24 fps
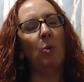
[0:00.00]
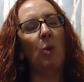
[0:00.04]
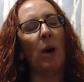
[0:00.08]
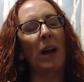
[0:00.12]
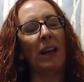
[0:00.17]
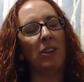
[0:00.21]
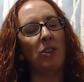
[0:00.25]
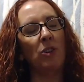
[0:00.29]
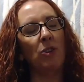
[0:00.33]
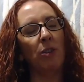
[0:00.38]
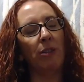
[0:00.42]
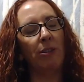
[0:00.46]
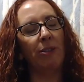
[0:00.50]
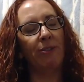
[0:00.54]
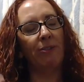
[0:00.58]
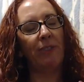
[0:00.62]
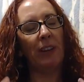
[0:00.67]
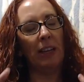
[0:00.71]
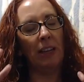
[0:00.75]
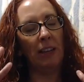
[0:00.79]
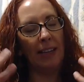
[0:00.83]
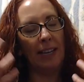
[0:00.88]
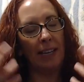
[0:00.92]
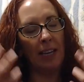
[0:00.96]
when you're
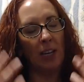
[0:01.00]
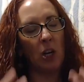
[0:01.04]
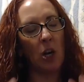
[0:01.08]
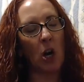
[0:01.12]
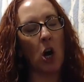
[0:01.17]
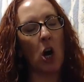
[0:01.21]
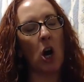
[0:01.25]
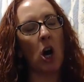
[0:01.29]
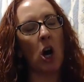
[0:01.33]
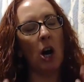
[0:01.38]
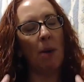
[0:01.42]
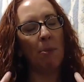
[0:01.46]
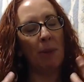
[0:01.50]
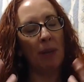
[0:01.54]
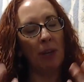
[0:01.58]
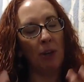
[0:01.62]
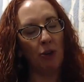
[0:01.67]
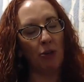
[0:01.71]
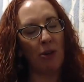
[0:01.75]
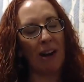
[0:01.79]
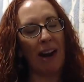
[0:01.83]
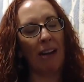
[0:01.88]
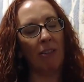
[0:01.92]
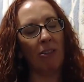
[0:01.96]
feeling calm
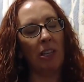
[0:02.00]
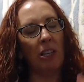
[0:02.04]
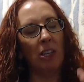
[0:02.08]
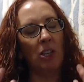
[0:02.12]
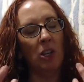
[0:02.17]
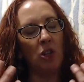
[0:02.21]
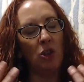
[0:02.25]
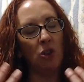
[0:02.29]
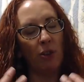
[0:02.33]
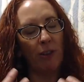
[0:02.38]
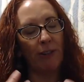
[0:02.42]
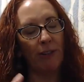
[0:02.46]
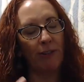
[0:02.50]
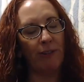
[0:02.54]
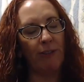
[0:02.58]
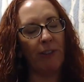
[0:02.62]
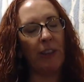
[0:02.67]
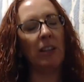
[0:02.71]
and grounded and you're